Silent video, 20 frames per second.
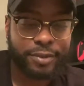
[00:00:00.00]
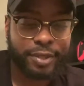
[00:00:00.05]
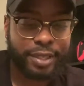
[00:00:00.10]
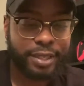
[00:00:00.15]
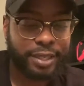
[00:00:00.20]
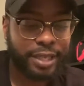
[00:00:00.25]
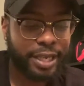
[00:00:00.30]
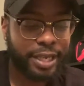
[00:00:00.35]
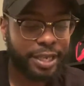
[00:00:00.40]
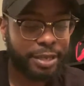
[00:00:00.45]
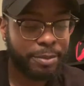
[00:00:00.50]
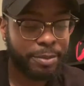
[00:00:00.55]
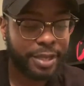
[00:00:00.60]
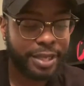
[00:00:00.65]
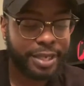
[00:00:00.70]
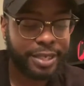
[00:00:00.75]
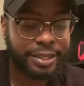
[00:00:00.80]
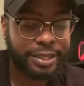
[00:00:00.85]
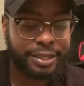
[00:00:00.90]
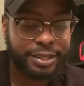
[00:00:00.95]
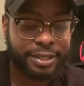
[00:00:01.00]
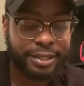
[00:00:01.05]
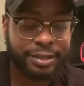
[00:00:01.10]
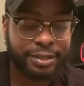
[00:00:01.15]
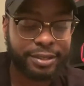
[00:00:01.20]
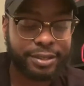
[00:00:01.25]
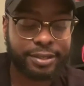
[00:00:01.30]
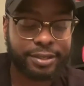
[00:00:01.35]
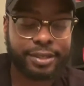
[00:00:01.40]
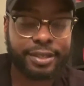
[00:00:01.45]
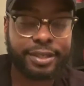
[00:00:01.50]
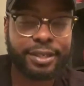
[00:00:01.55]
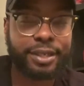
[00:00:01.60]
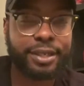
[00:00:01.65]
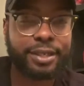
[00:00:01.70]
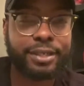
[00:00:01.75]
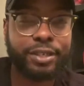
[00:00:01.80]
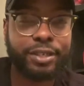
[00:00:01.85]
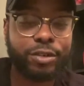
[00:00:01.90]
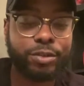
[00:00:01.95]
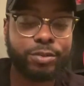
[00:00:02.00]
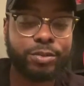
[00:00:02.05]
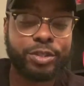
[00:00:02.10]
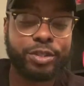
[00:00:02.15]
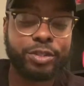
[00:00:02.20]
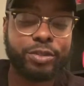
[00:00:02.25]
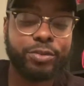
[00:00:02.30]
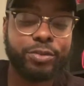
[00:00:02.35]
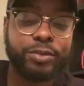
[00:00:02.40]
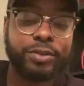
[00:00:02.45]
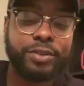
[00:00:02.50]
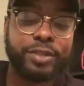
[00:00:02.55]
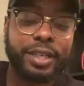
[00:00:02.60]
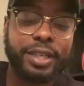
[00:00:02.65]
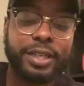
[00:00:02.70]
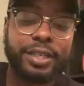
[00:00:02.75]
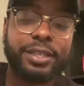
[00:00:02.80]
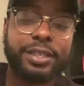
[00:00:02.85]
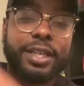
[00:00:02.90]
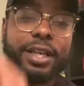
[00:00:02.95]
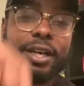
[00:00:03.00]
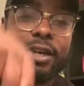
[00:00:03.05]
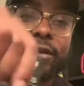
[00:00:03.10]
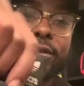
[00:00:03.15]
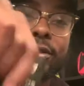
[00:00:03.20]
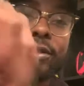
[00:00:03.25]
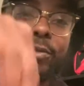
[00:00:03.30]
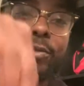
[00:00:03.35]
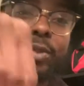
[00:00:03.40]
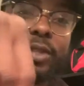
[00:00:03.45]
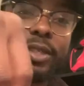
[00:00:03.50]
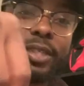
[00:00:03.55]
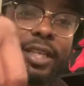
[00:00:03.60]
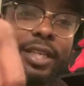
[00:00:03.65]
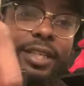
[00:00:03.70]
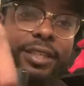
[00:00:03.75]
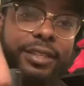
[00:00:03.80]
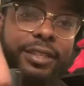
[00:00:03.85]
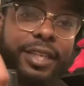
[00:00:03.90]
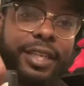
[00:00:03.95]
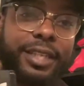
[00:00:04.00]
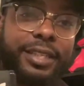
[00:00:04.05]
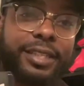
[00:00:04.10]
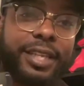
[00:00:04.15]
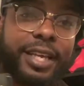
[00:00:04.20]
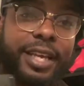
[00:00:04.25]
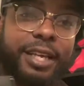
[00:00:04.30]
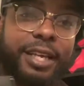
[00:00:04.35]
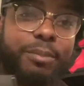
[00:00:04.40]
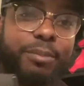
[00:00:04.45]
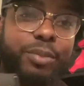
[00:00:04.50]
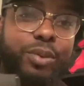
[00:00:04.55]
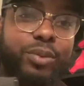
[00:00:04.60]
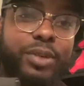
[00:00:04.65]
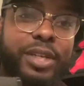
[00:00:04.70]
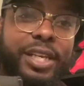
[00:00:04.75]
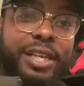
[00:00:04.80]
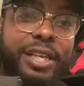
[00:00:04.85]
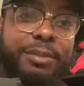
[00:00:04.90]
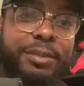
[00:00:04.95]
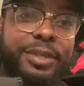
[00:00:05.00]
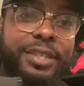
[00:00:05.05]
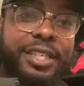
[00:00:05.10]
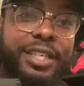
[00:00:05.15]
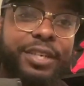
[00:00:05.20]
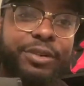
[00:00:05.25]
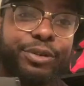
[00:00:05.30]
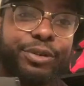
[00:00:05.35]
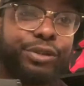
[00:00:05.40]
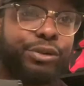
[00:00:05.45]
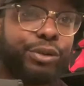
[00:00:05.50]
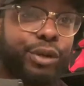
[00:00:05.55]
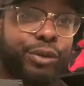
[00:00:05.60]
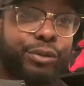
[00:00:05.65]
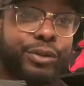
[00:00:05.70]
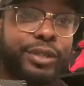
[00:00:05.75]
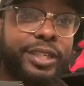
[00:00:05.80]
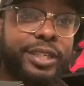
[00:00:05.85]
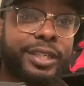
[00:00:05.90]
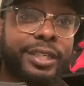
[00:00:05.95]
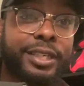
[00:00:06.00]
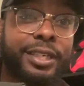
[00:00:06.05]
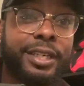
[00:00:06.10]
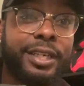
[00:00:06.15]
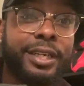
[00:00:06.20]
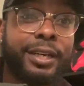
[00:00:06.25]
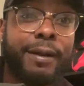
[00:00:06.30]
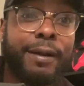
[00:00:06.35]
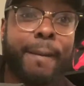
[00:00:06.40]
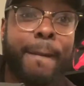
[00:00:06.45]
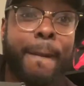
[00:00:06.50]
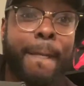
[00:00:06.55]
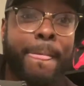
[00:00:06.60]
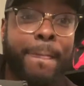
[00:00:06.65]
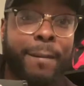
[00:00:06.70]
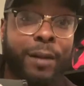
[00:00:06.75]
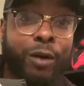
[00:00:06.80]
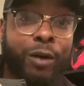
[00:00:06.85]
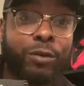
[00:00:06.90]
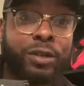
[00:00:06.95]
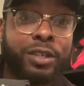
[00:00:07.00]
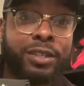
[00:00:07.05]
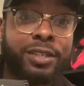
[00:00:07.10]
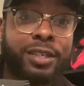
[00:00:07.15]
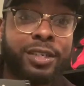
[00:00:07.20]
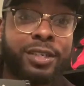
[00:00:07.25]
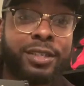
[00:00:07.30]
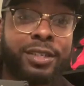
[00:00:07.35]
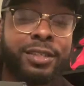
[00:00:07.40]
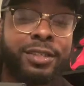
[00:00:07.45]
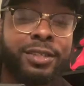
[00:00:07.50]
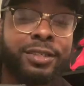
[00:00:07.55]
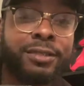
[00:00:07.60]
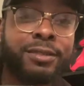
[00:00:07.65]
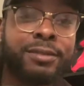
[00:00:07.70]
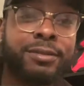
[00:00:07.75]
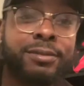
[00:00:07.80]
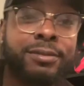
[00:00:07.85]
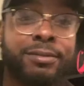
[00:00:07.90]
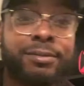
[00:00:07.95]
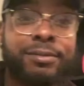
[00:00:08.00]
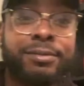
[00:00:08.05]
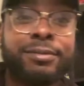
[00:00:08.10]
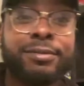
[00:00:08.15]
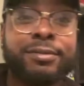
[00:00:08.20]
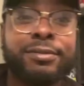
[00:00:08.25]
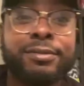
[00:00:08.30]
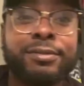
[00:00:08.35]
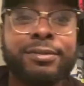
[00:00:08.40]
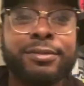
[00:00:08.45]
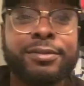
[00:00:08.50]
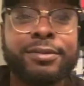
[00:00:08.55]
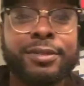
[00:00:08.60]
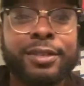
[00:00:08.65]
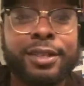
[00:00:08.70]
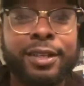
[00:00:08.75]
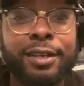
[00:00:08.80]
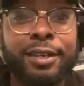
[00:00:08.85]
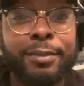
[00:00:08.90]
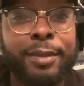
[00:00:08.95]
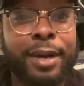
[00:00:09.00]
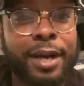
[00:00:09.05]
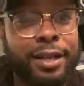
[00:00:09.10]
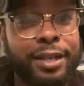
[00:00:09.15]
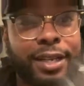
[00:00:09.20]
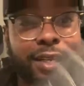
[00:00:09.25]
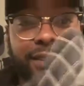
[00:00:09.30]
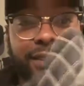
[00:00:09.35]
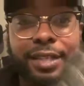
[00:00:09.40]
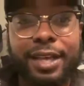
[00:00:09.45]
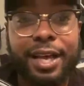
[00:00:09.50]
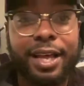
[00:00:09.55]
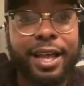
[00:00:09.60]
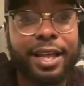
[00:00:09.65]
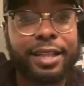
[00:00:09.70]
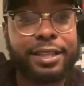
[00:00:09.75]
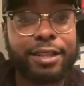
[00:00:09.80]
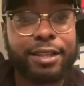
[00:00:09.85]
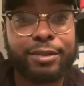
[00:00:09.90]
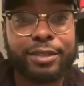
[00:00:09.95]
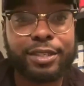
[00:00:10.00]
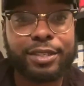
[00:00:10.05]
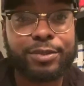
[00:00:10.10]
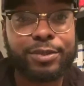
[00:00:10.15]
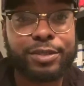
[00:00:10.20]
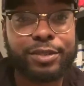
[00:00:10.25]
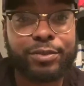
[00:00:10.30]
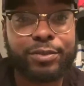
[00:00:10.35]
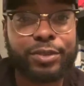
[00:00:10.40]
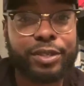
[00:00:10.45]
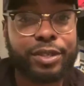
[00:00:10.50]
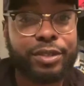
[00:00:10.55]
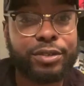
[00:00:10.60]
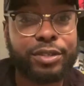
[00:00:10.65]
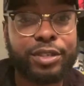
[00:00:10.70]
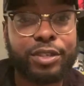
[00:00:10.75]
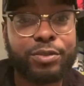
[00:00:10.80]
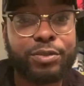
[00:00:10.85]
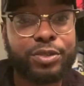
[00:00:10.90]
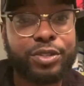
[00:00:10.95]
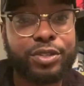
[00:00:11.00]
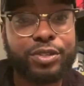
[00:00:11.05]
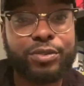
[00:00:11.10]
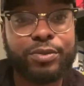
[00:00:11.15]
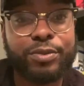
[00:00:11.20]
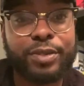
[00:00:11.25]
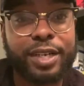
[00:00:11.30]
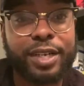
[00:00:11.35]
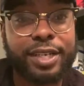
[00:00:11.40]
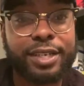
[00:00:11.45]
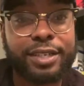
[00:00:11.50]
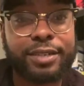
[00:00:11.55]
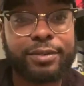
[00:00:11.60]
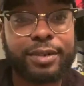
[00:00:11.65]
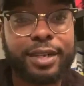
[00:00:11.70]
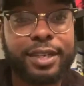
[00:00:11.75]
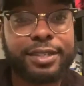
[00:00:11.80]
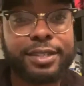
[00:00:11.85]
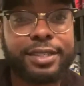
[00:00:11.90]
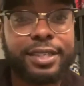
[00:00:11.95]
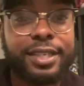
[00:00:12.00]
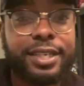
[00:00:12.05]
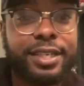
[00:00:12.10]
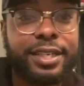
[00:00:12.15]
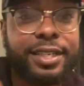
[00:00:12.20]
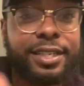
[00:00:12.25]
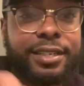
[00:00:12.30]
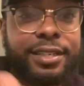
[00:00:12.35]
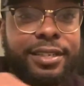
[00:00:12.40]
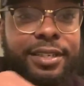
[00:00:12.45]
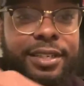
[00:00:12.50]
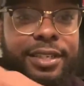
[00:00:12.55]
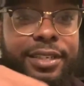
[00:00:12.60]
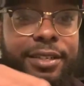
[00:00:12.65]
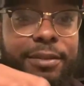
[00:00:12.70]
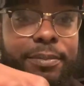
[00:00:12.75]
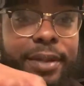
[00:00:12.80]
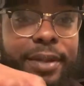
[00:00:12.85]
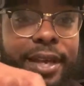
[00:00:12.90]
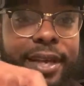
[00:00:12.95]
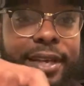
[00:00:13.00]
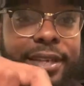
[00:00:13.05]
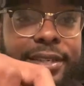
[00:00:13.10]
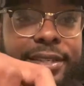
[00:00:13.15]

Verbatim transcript: yeah, man, this this is a, a, dope shoe. They they also put that that same bootleg material on the on the tongue. Um, I like I said, I, I, thought this was a real dope shoe when I when I seen it. Look at the back of